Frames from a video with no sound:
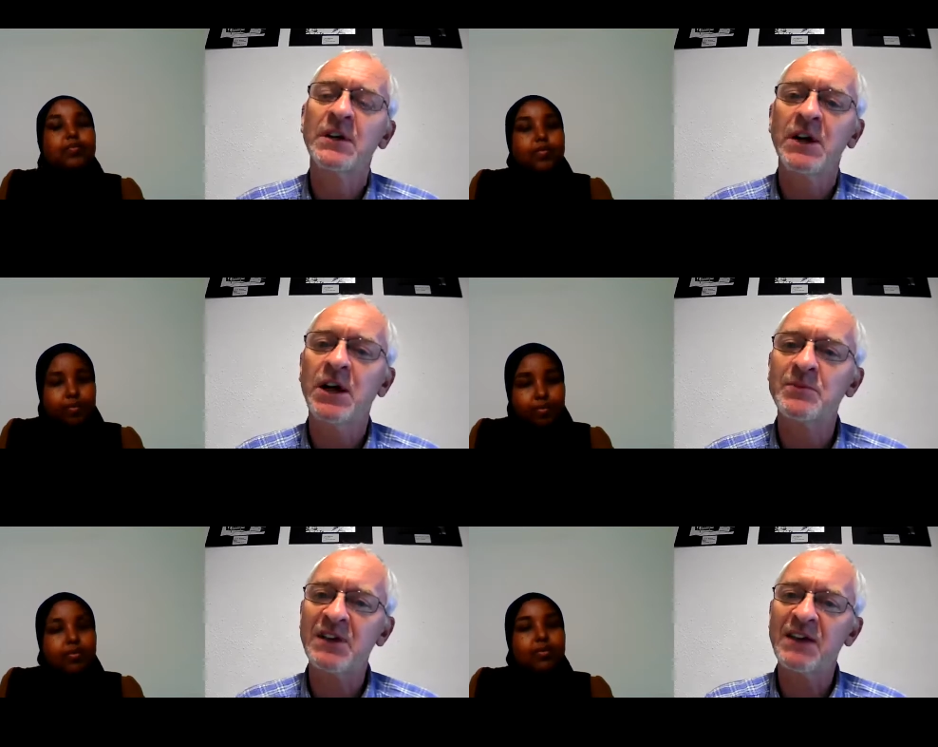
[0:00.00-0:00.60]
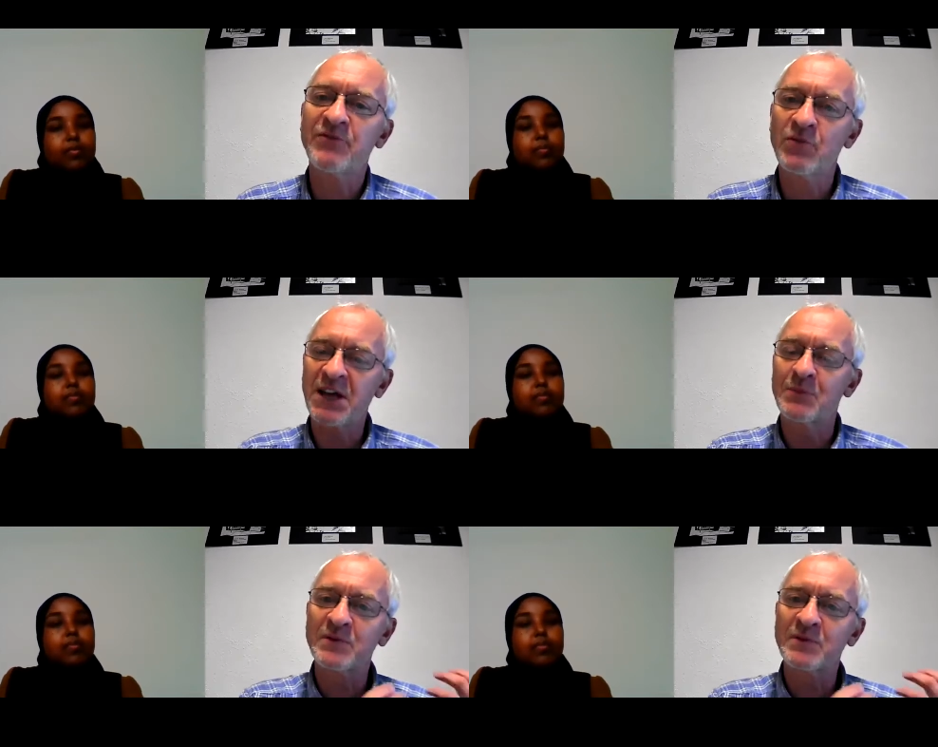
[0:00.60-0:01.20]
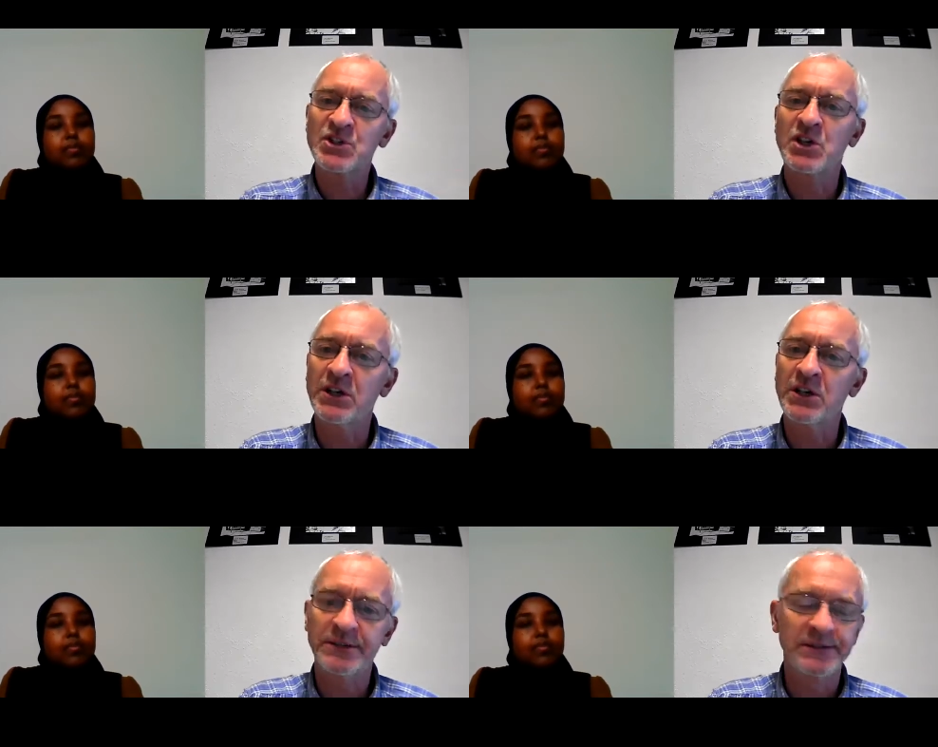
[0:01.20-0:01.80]
Speaker 1: Um, so therefore, it comes with a
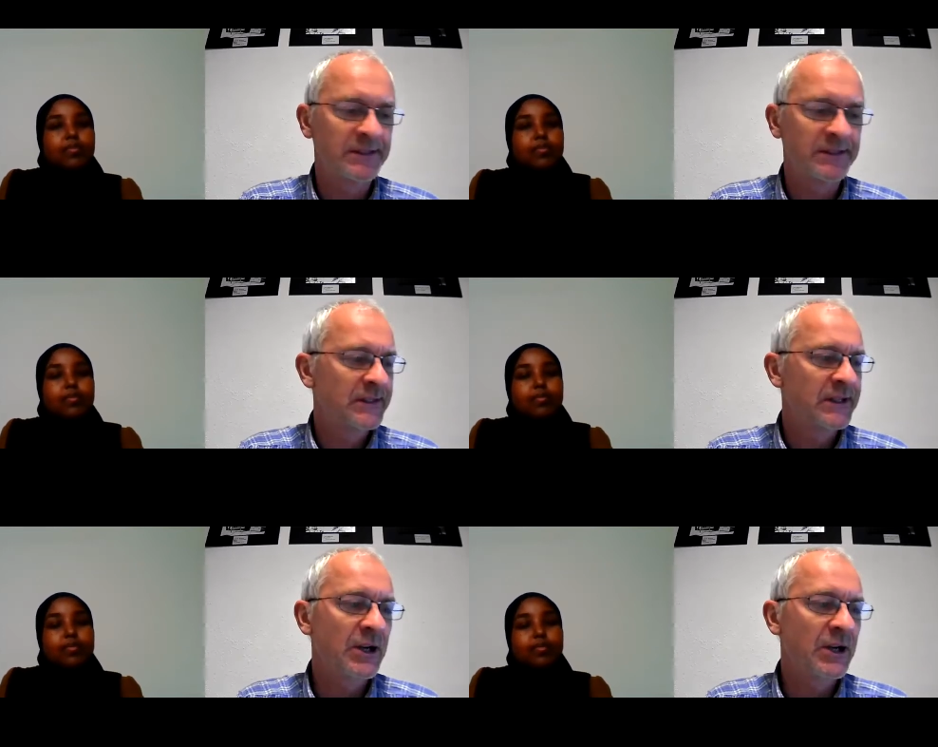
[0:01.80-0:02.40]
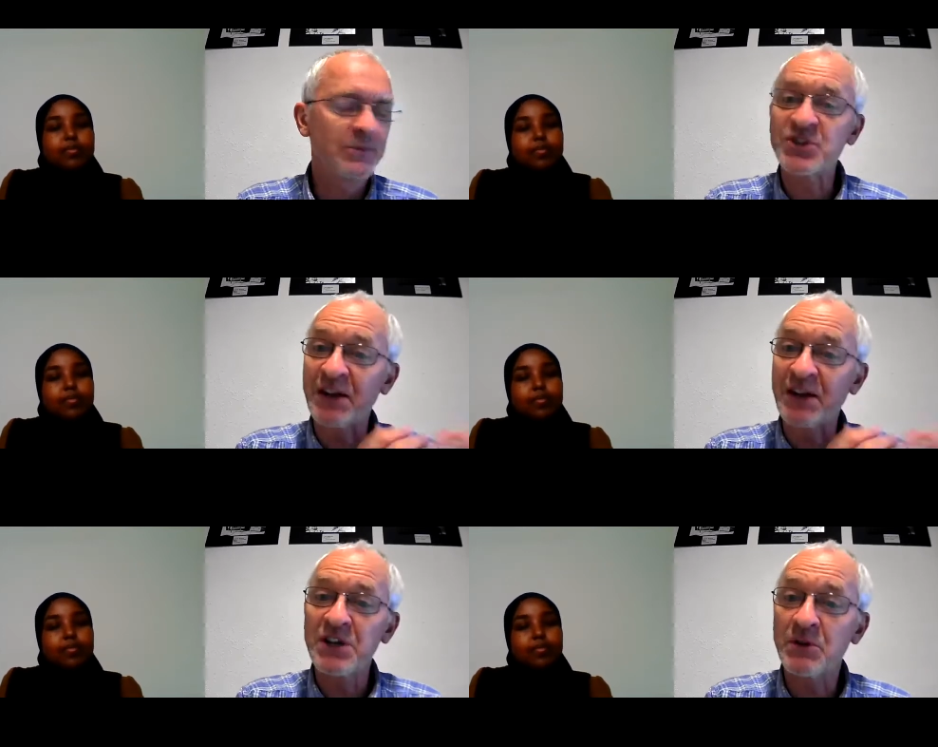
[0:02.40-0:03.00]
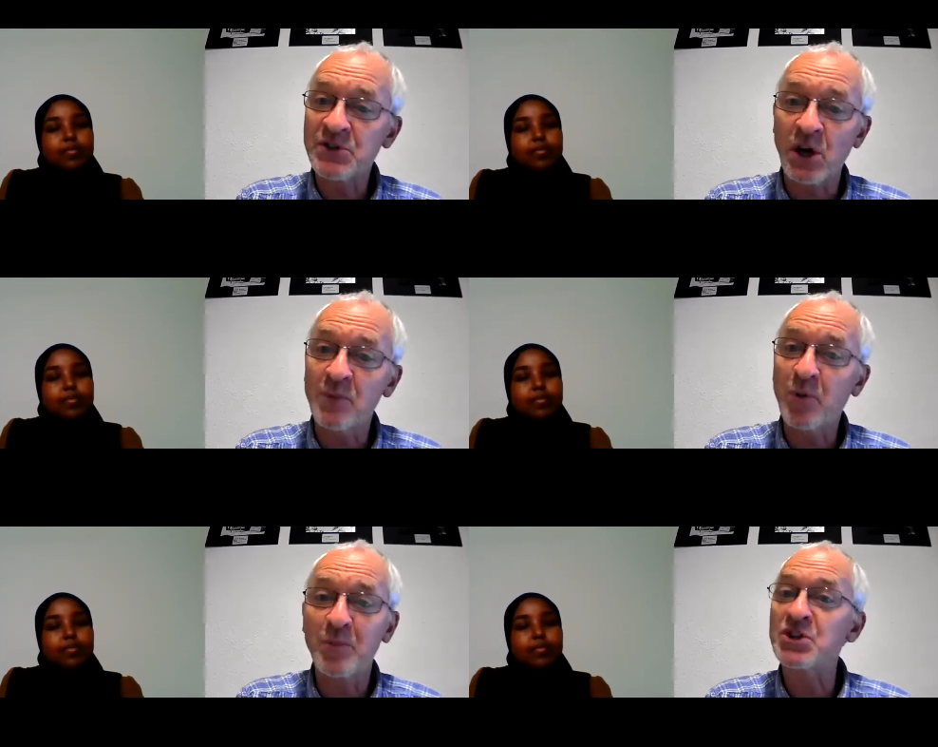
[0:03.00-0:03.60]
certain um, stereotype,
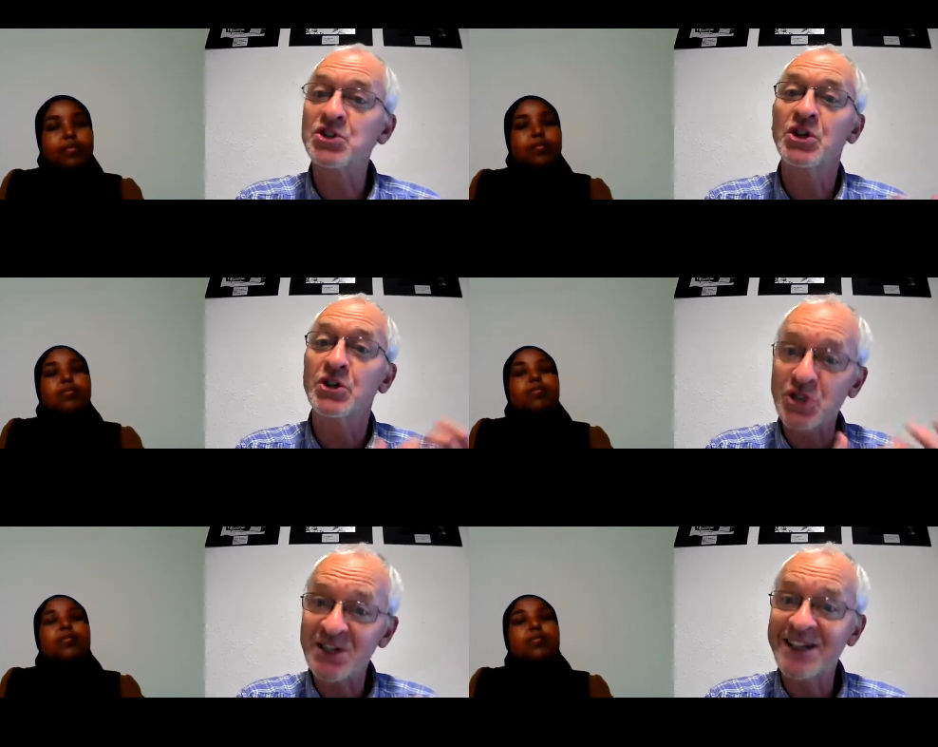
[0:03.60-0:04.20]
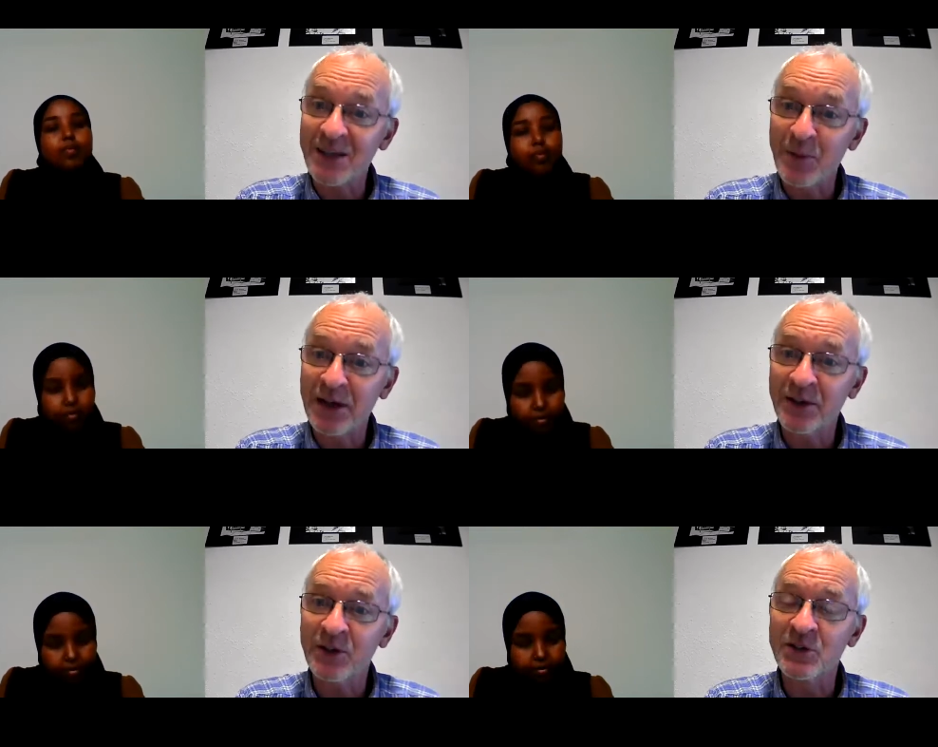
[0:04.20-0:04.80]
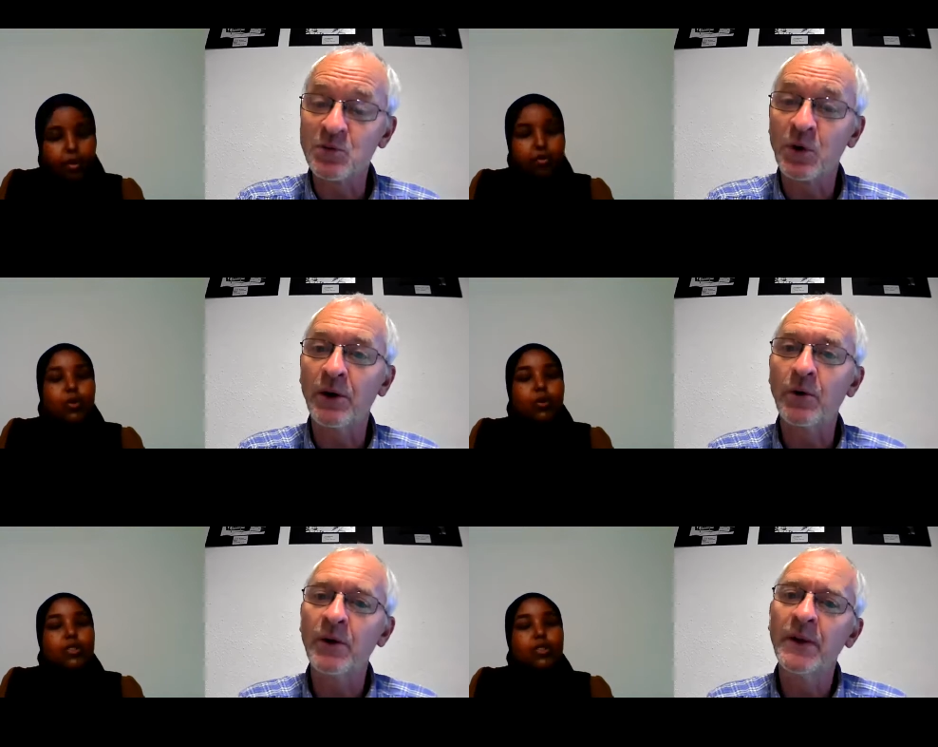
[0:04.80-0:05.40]
probably a certain stigma as
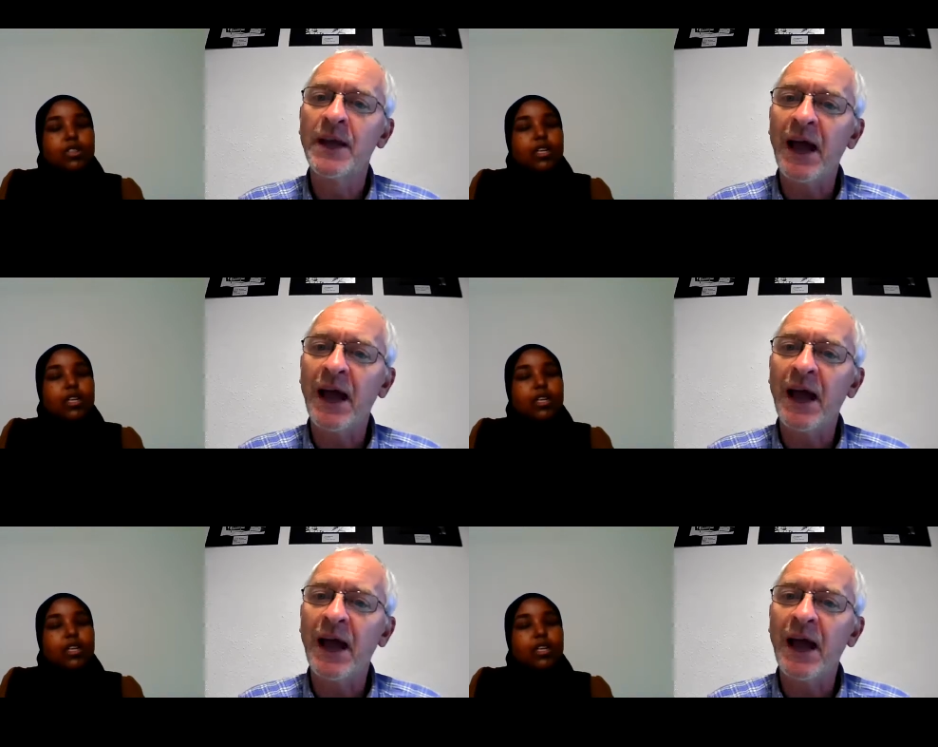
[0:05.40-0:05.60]
well. Yes.